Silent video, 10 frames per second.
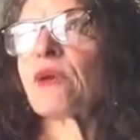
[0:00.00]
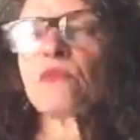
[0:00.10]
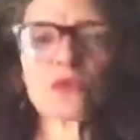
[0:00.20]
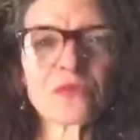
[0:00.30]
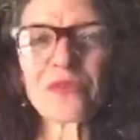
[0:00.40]

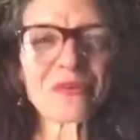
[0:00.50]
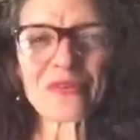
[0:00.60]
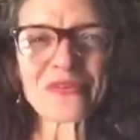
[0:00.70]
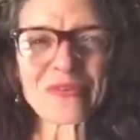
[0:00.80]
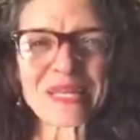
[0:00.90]
room for
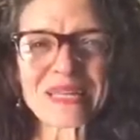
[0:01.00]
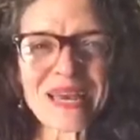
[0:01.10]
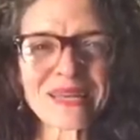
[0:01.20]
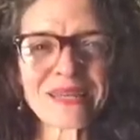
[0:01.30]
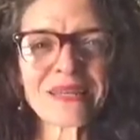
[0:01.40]
improvement.
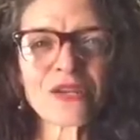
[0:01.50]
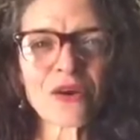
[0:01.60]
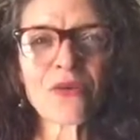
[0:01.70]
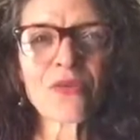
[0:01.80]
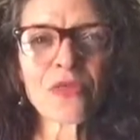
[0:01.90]
And,
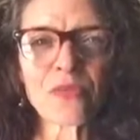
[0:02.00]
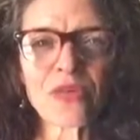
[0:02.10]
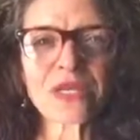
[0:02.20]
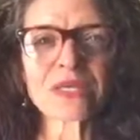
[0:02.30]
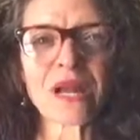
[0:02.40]
the
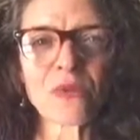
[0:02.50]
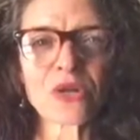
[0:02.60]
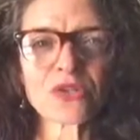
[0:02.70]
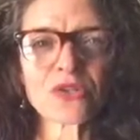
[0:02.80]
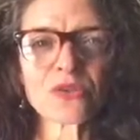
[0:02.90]
things that I
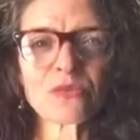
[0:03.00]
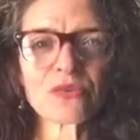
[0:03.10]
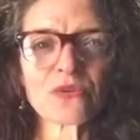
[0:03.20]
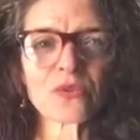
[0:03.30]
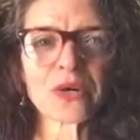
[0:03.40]
wanted to
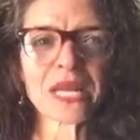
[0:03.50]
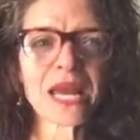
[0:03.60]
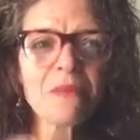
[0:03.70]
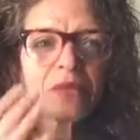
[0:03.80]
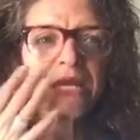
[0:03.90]
improve weren't
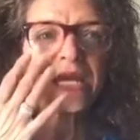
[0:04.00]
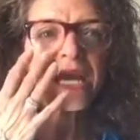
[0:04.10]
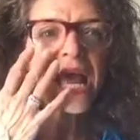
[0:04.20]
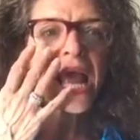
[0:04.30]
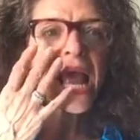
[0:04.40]
happening.
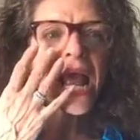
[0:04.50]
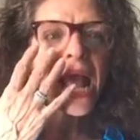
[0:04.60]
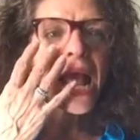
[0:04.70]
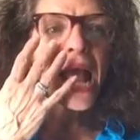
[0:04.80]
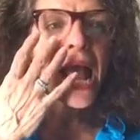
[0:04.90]

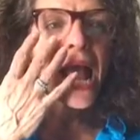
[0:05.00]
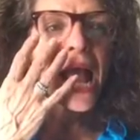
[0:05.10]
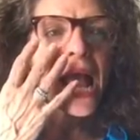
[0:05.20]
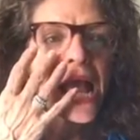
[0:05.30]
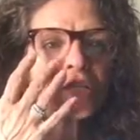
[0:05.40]

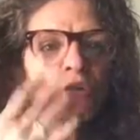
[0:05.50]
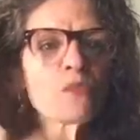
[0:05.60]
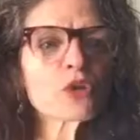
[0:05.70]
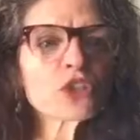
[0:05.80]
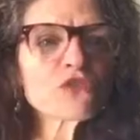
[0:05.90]
So
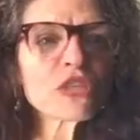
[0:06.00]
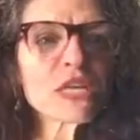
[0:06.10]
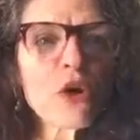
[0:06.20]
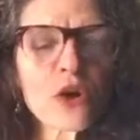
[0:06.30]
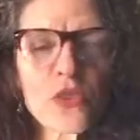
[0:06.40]
I'm pushing
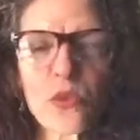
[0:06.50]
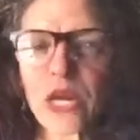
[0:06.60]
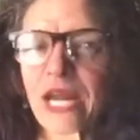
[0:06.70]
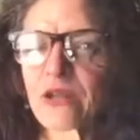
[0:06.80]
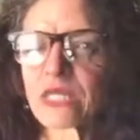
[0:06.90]
really hard in the
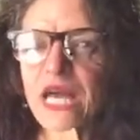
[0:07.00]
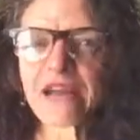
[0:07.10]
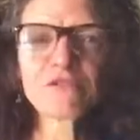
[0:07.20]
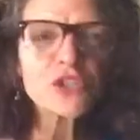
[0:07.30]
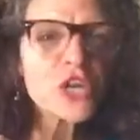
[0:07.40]
workouts.
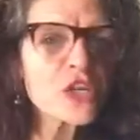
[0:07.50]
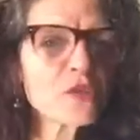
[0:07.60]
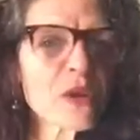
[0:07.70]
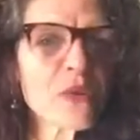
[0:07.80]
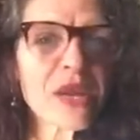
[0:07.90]
I've
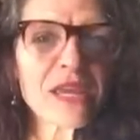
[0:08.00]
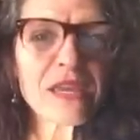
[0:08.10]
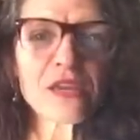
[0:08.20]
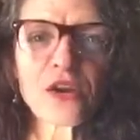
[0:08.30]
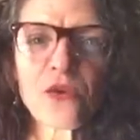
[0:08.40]
changed my
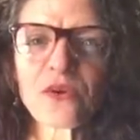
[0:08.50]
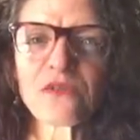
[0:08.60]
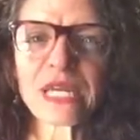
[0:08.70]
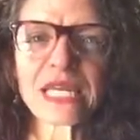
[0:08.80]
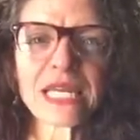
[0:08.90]
way,
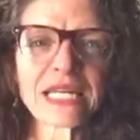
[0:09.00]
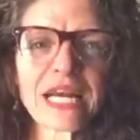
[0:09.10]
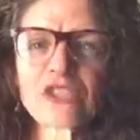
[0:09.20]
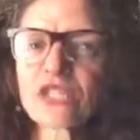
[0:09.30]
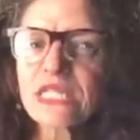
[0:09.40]
of eating,
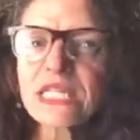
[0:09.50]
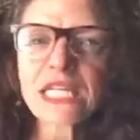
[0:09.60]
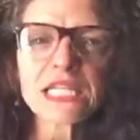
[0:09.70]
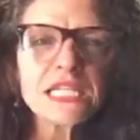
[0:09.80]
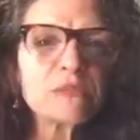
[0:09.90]
not just
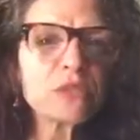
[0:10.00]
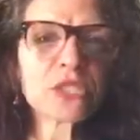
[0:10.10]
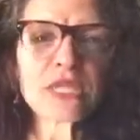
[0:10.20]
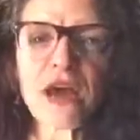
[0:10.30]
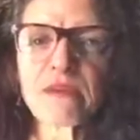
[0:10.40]
eating clean, but the
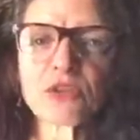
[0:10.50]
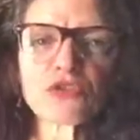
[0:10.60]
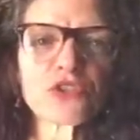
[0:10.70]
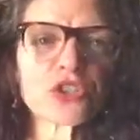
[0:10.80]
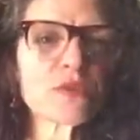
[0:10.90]
time,
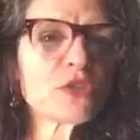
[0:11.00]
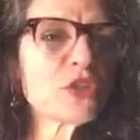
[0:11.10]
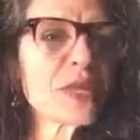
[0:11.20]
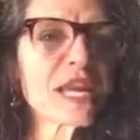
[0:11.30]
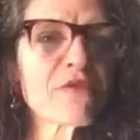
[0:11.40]
nutrition, I'm
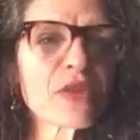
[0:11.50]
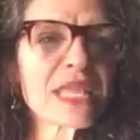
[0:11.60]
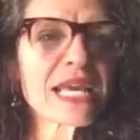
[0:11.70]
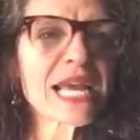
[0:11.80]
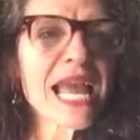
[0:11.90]
doing
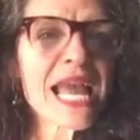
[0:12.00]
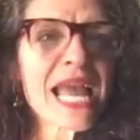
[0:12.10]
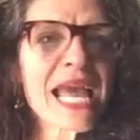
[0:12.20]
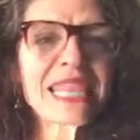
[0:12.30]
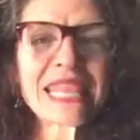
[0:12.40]
everything.
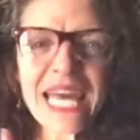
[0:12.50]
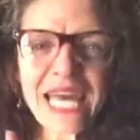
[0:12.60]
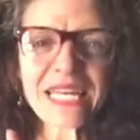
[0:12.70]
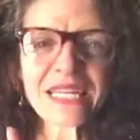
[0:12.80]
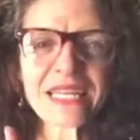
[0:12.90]
And
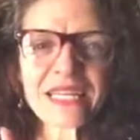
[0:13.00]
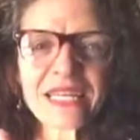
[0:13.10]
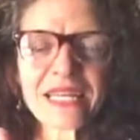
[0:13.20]
then